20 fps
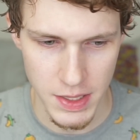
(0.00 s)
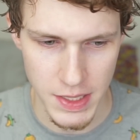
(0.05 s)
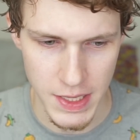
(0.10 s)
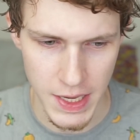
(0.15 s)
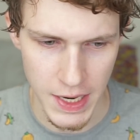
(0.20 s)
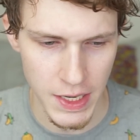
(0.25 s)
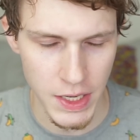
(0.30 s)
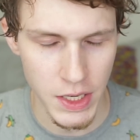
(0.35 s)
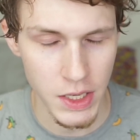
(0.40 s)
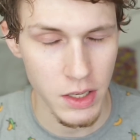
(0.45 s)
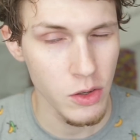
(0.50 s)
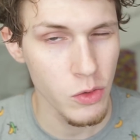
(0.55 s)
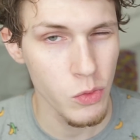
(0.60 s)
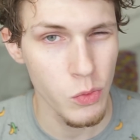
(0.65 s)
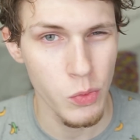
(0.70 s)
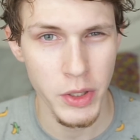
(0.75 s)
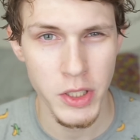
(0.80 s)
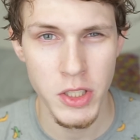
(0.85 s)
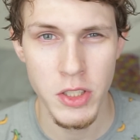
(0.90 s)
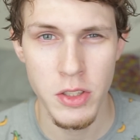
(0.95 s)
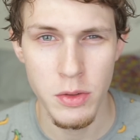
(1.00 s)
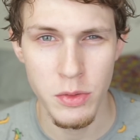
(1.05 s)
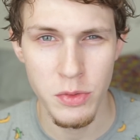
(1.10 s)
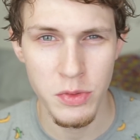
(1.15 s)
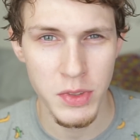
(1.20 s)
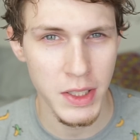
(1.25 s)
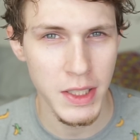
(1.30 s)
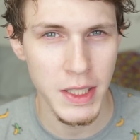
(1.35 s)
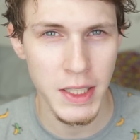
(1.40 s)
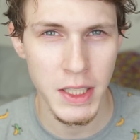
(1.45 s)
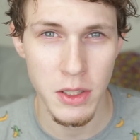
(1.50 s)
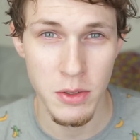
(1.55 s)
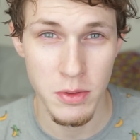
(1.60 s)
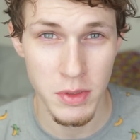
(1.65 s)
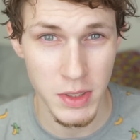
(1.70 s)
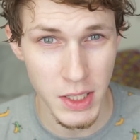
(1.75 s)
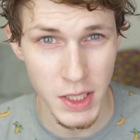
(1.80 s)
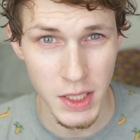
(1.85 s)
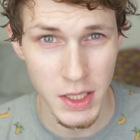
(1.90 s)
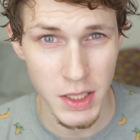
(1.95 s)
getting what you feel like you
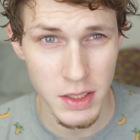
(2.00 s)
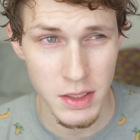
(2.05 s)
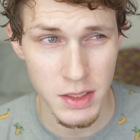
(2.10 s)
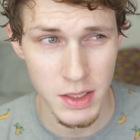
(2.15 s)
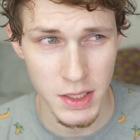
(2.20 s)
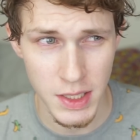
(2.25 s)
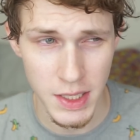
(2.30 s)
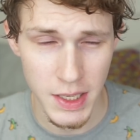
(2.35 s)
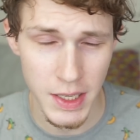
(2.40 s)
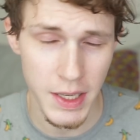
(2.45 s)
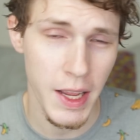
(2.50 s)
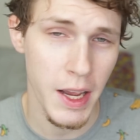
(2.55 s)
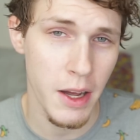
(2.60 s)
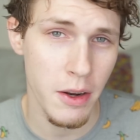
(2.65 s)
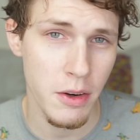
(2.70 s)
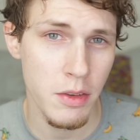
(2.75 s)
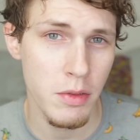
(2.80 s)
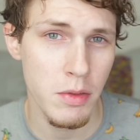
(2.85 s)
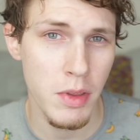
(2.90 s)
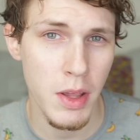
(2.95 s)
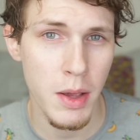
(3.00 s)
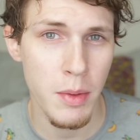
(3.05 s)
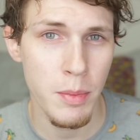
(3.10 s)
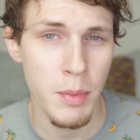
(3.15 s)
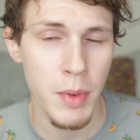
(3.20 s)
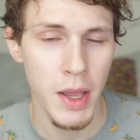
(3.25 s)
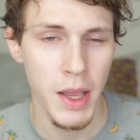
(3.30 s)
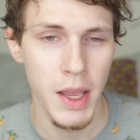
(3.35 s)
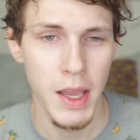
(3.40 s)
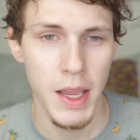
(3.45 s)
need to get out of them,